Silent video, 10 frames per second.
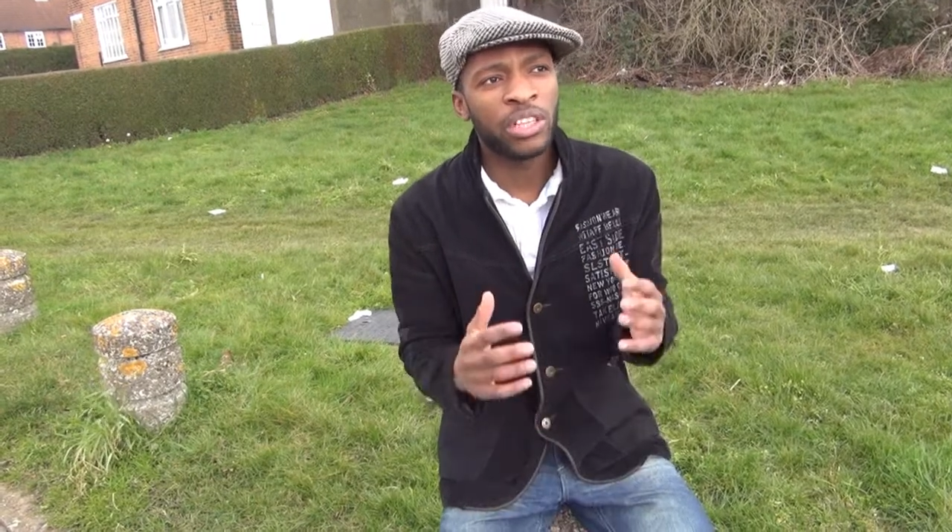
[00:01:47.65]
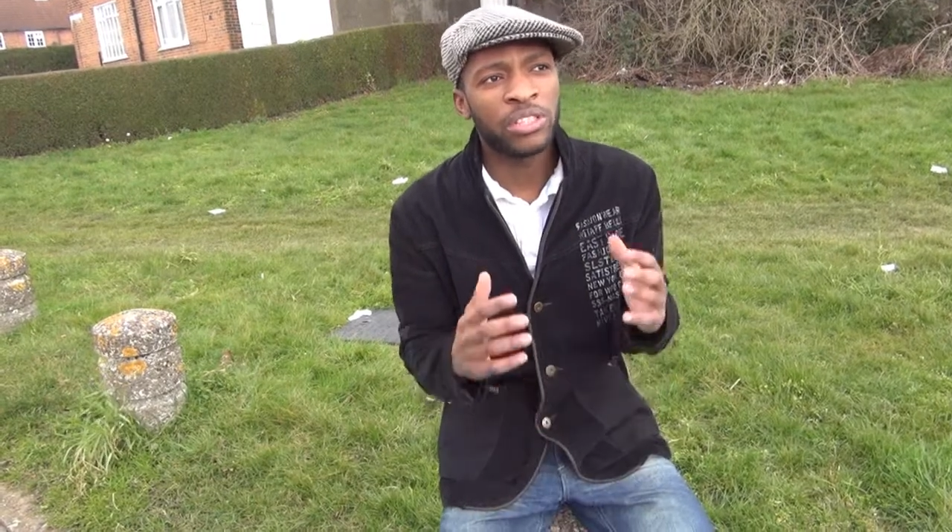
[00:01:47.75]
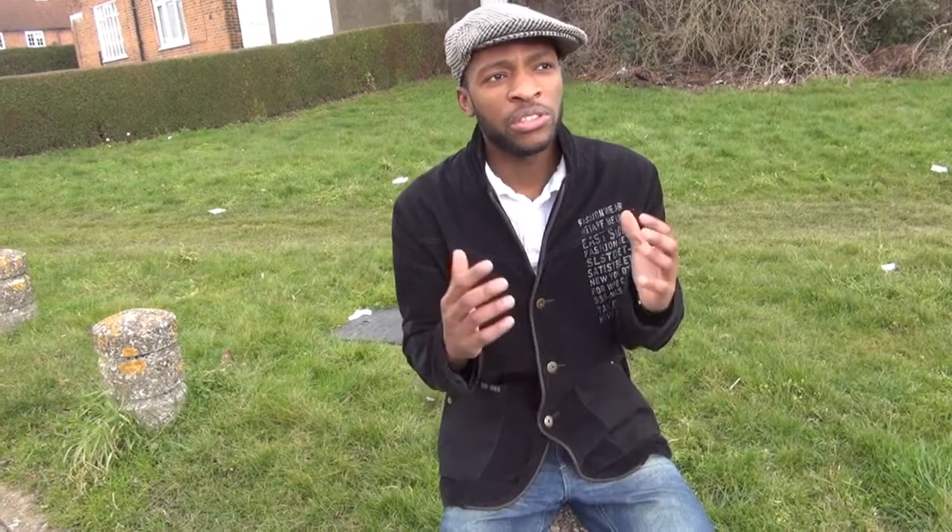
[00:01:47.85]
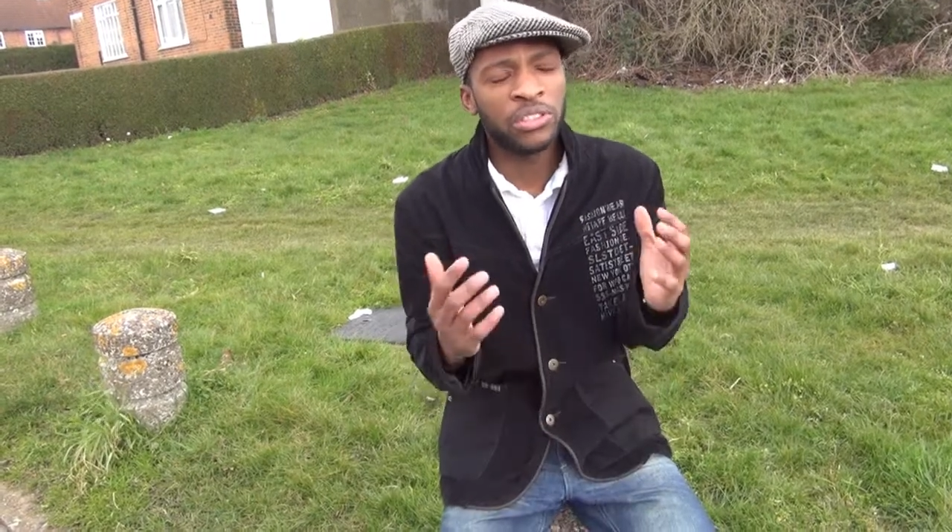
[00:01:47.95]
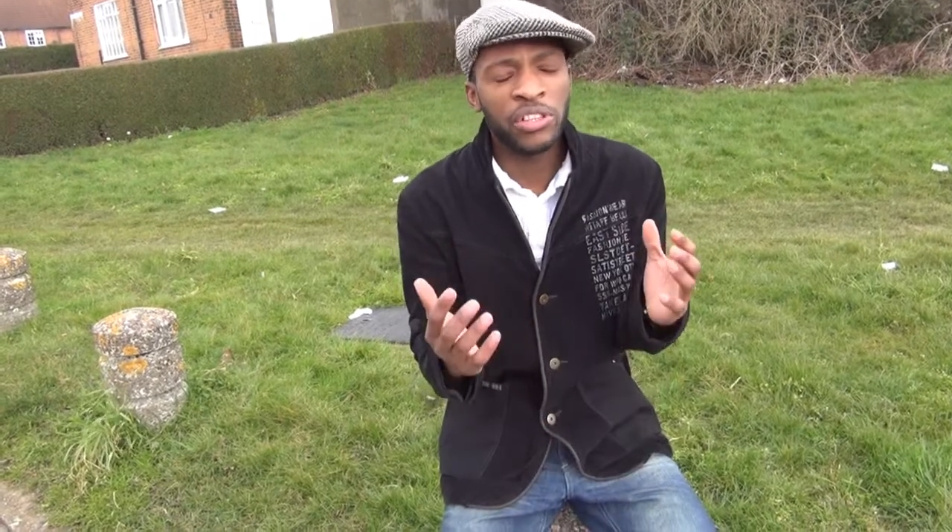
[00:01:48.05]

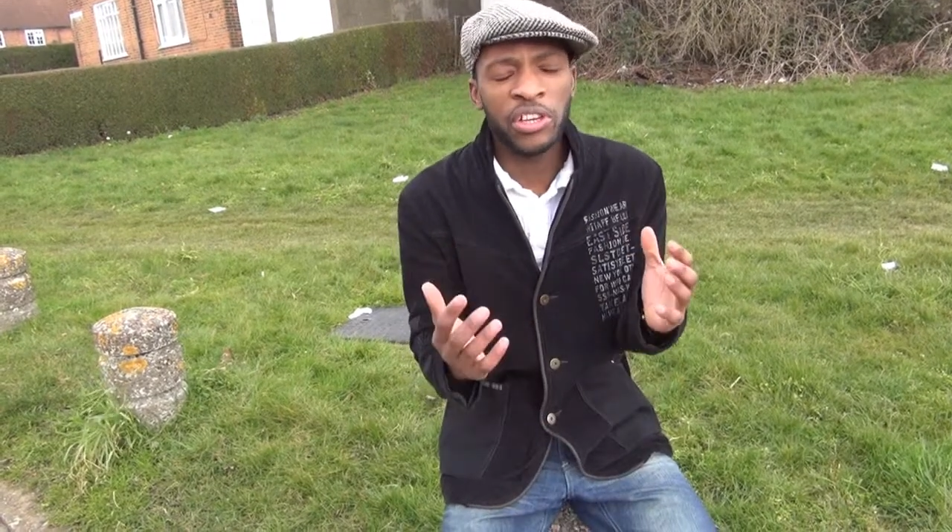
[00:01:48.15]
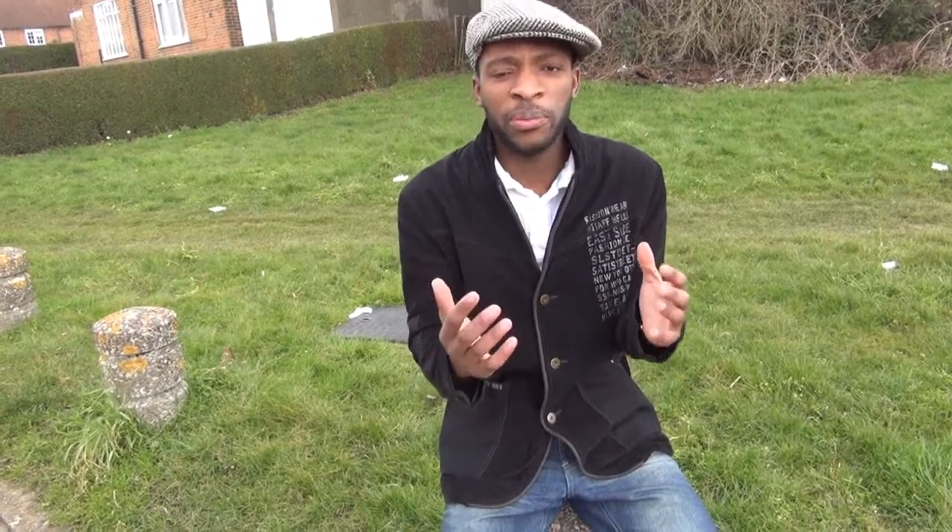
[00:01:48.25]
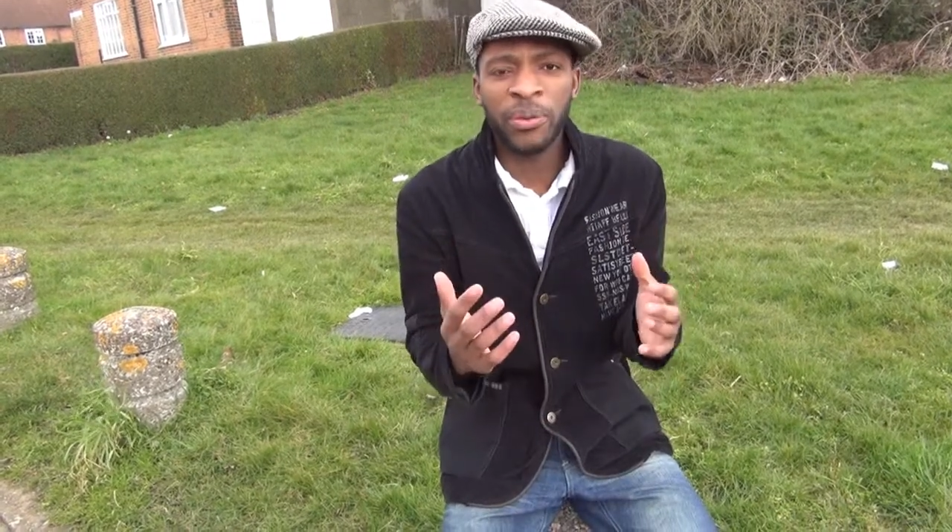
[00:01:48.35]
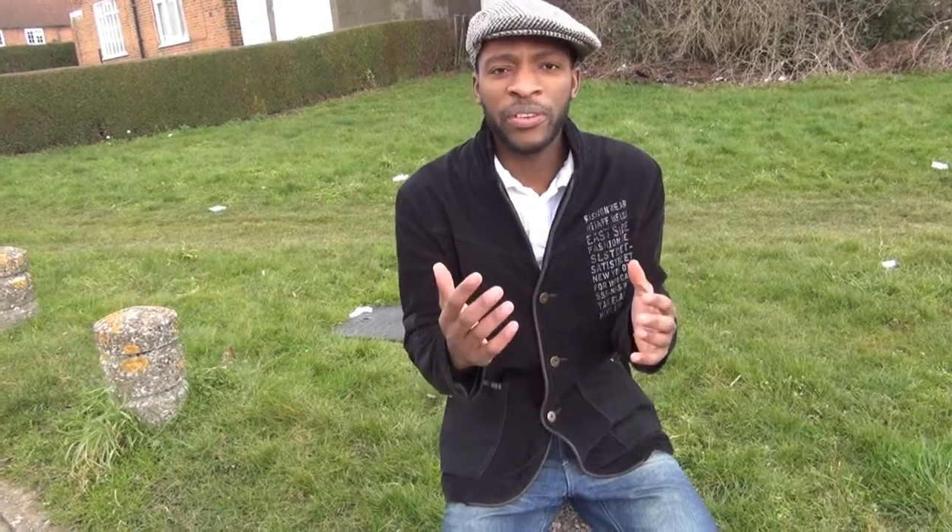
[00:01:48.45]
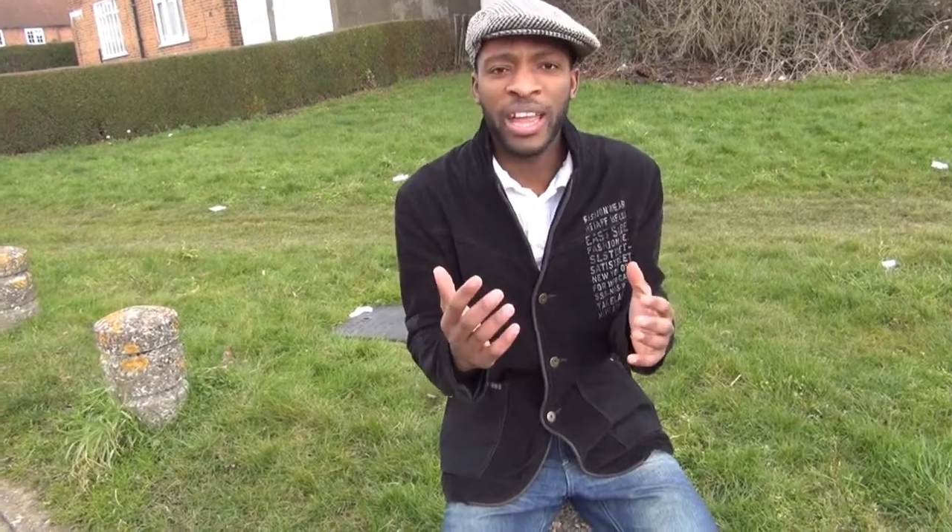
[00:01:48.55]
consumed with